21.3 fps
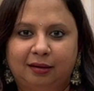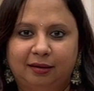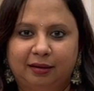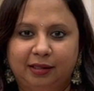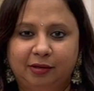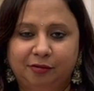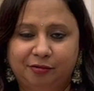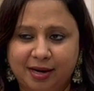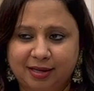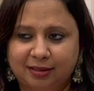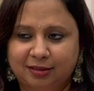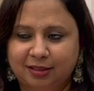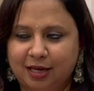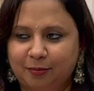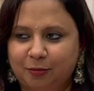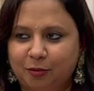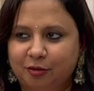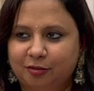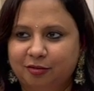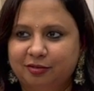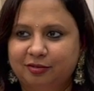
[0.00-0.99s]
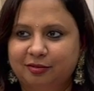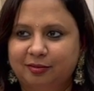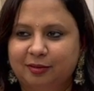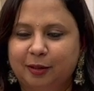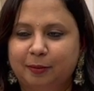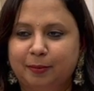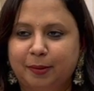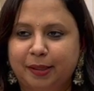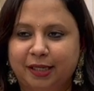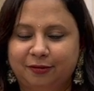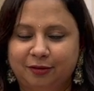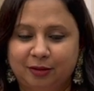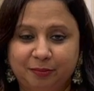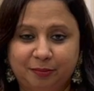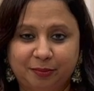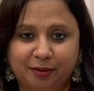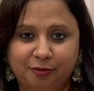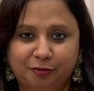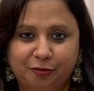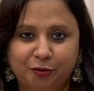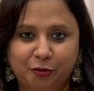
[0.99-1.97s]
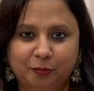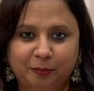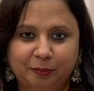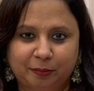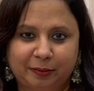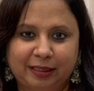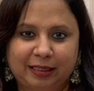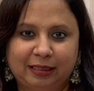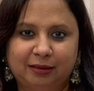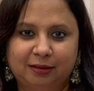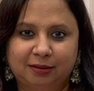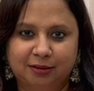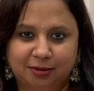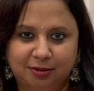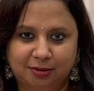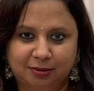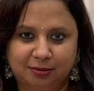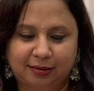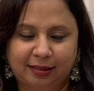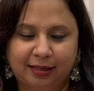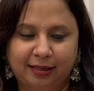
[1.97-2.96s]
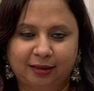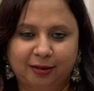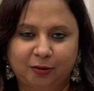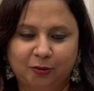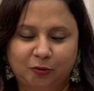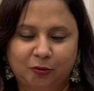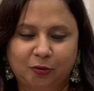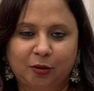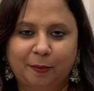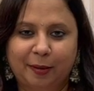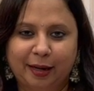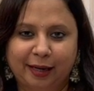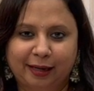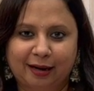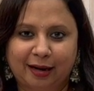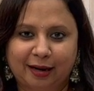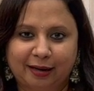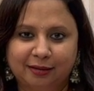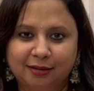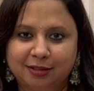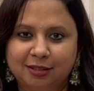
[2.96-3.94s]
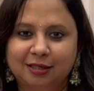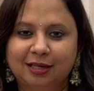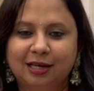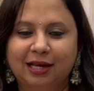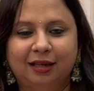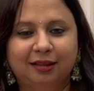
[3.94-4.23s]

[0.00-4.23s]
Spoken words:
In fact, some of my even perfume dealers, like, you know, who are my clients,